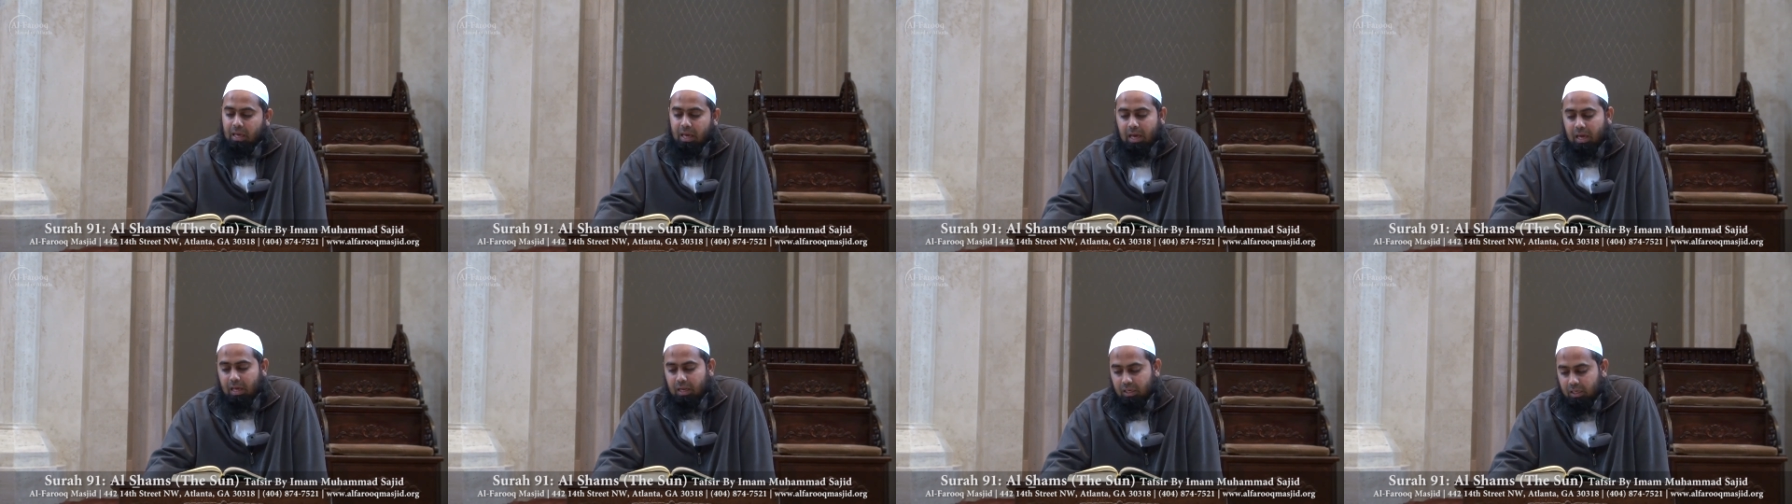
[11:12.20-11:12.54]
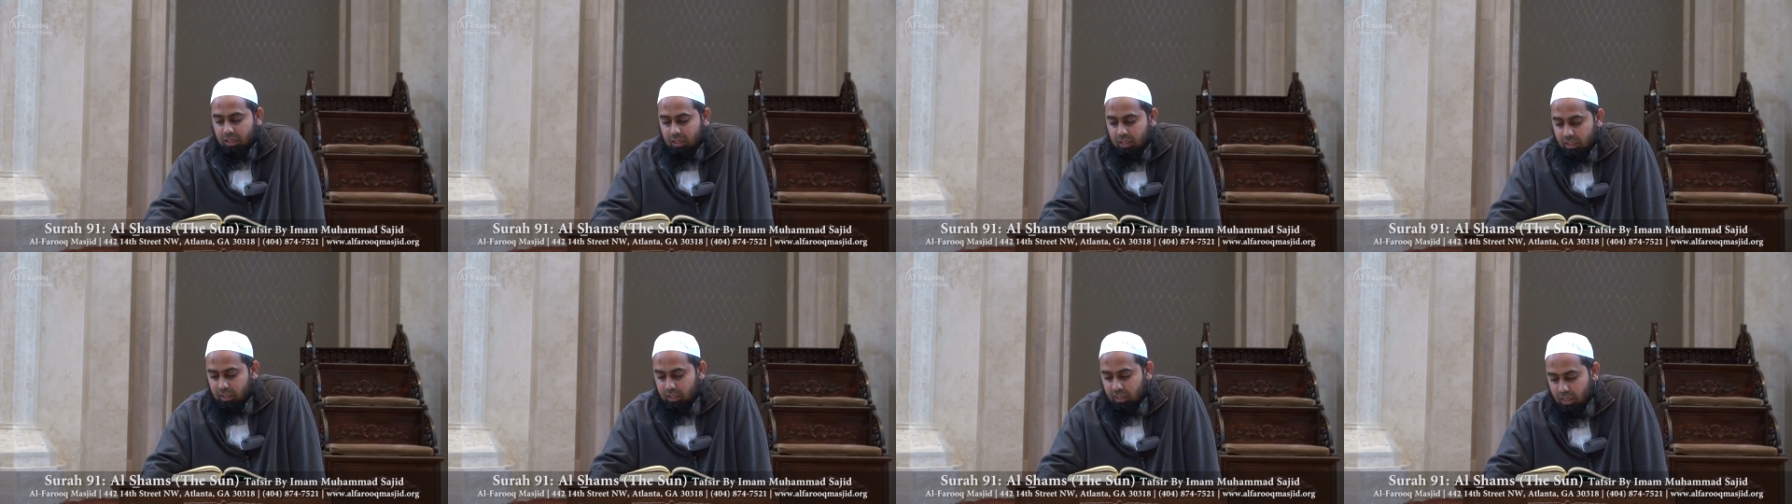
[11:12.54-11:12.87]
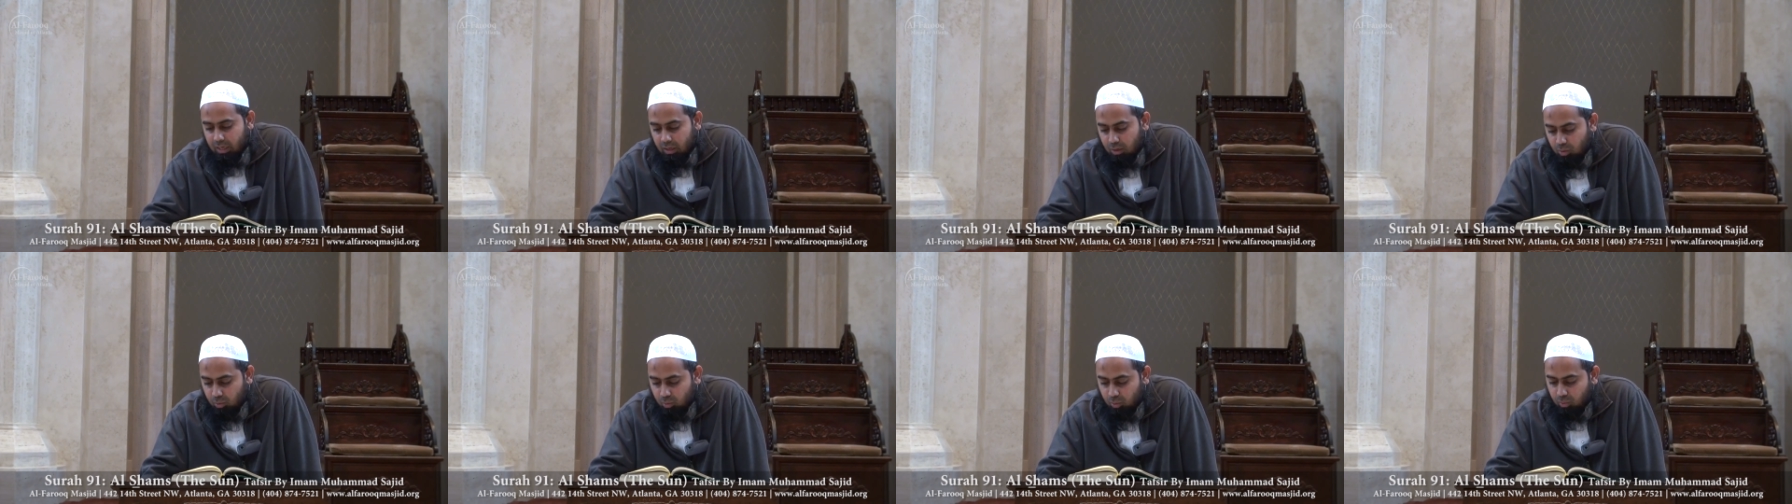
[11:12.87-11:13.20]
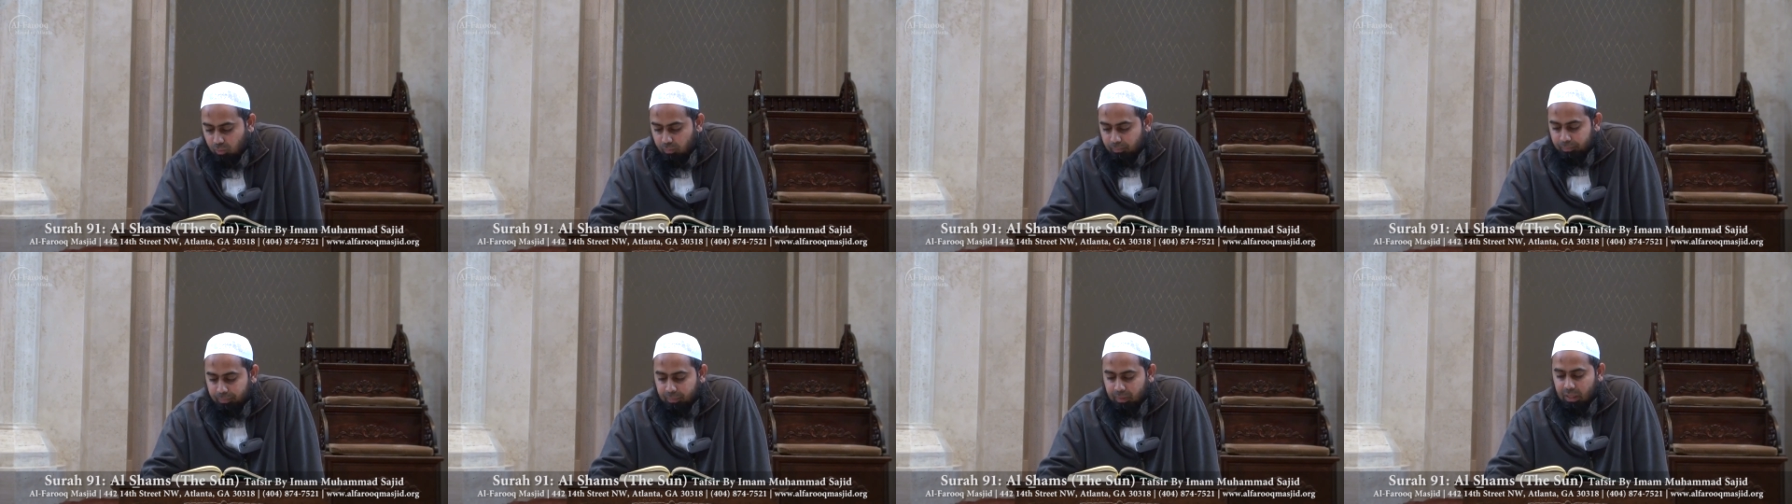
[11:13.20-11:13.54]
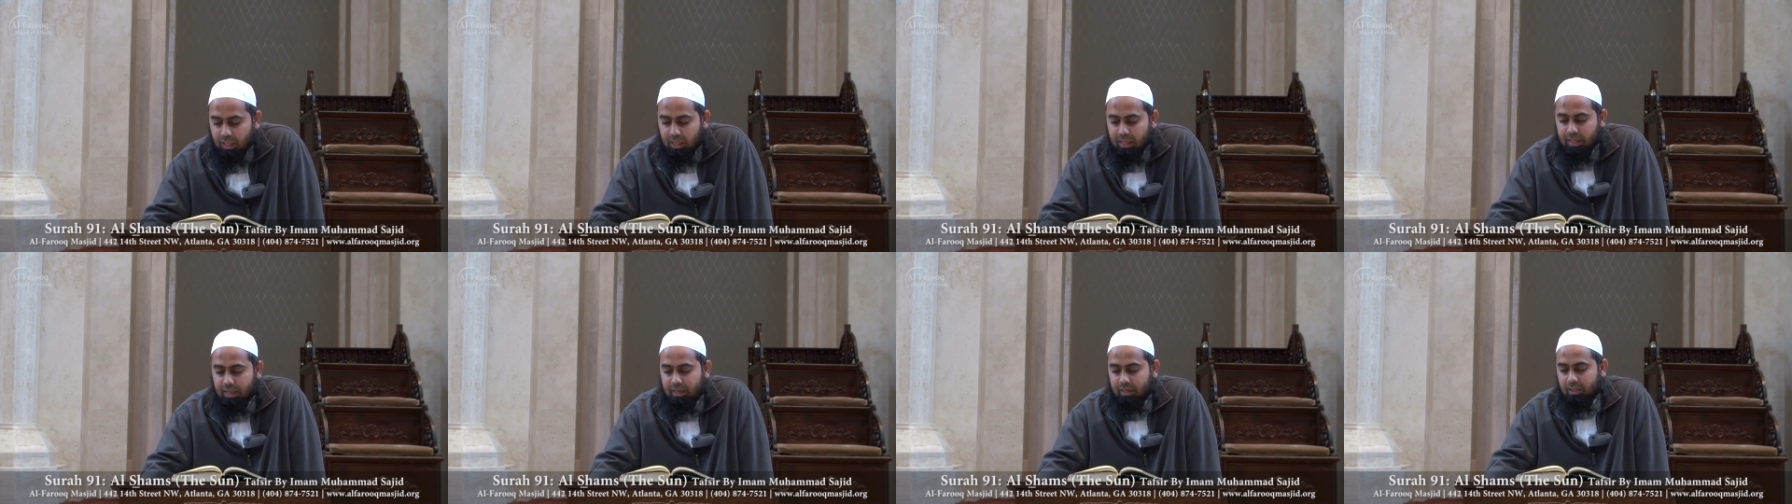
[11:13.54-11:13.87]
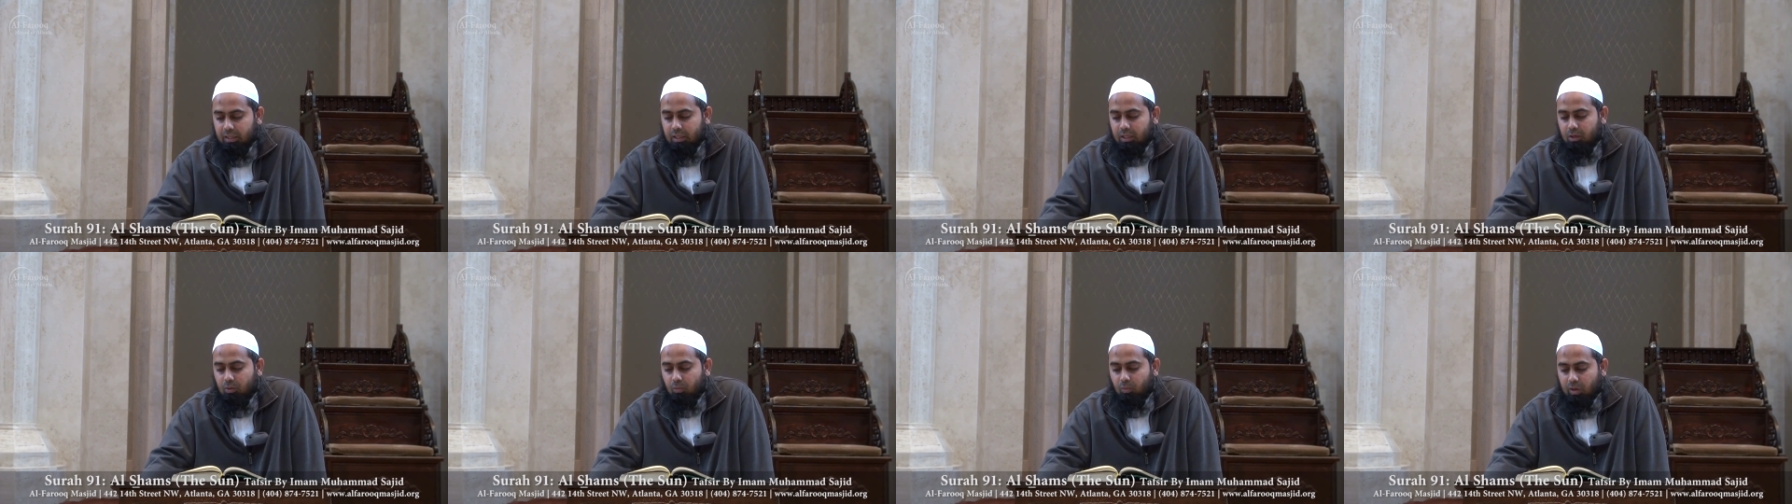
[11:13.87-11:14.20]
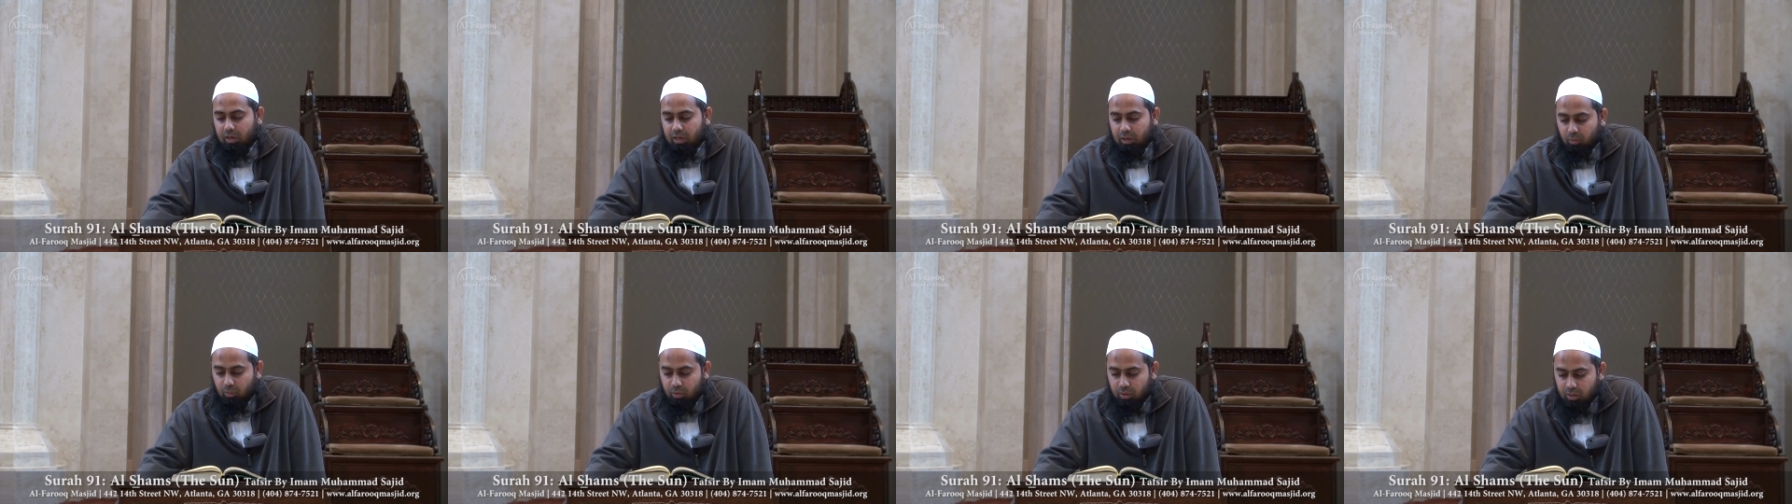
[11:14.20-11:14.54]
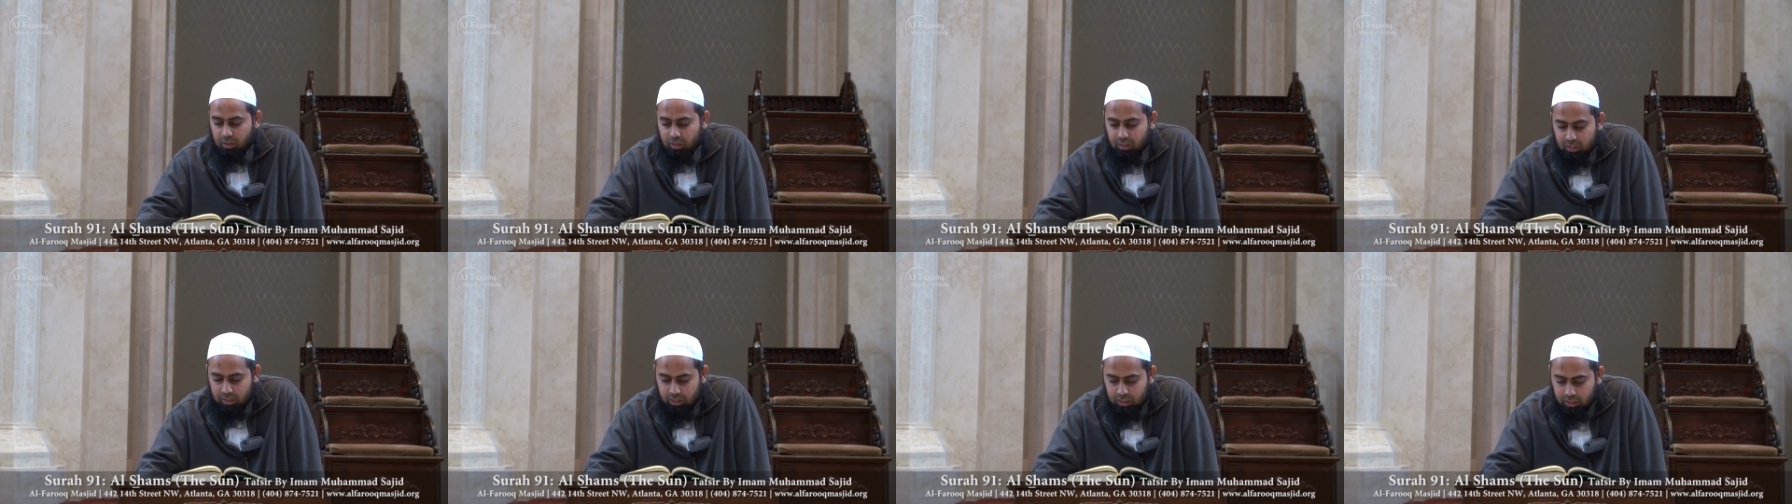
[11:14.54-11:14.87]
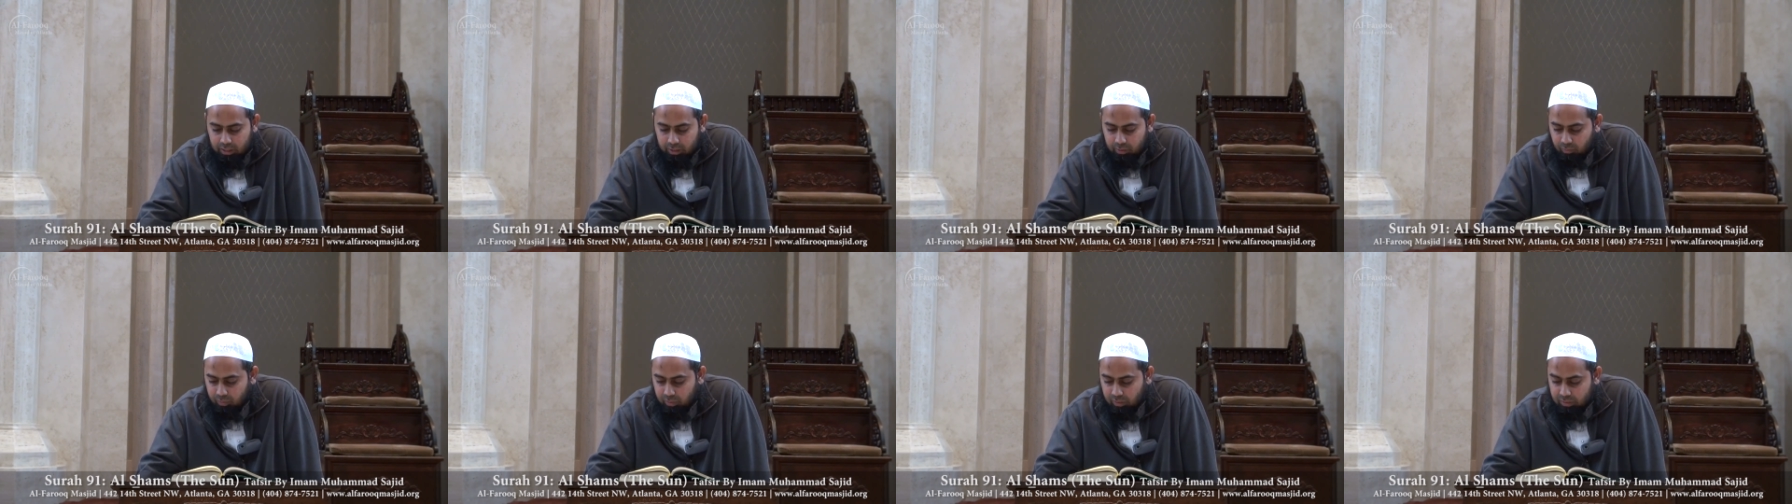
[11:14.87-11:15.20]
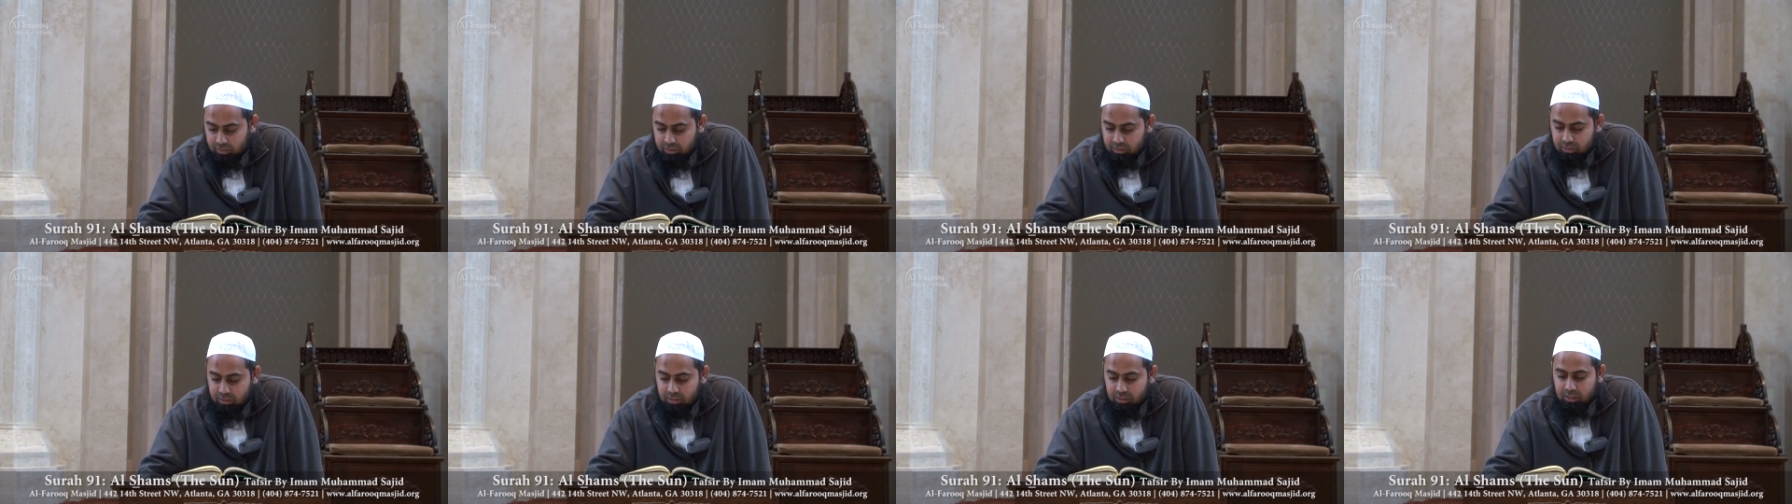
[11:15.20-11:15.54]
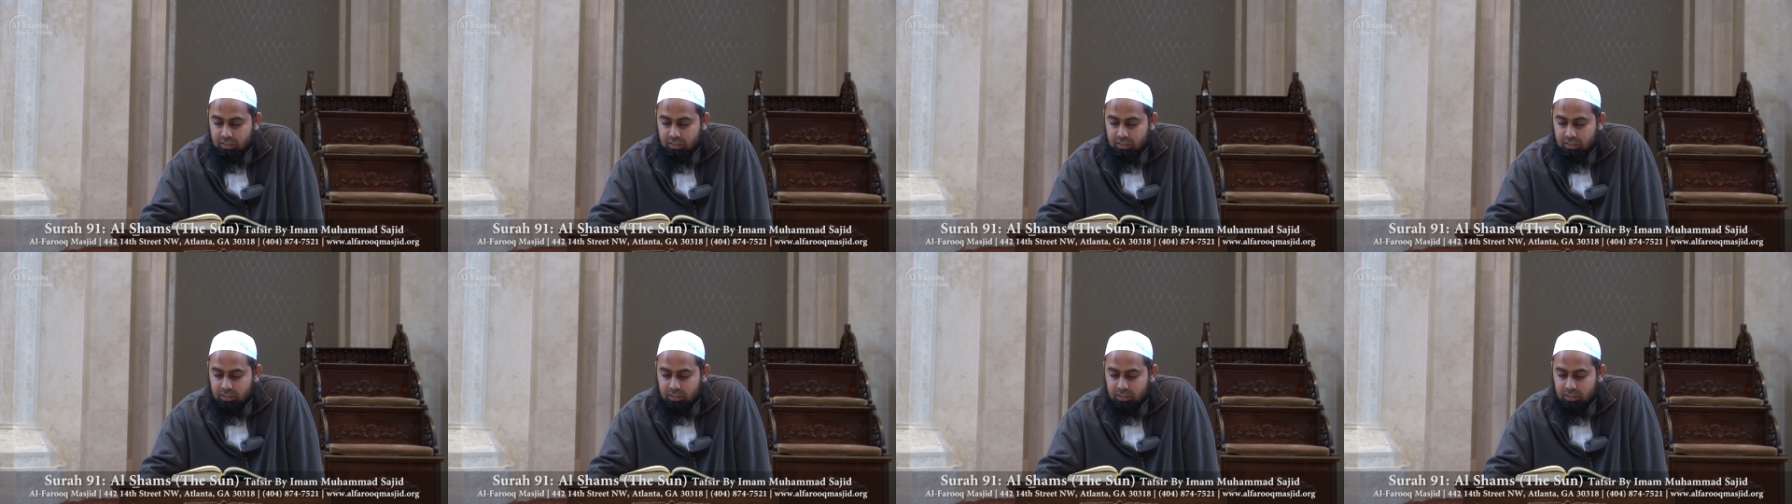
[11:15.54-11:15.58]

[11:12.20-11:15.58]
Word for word: and He can do anything, whatever He wills.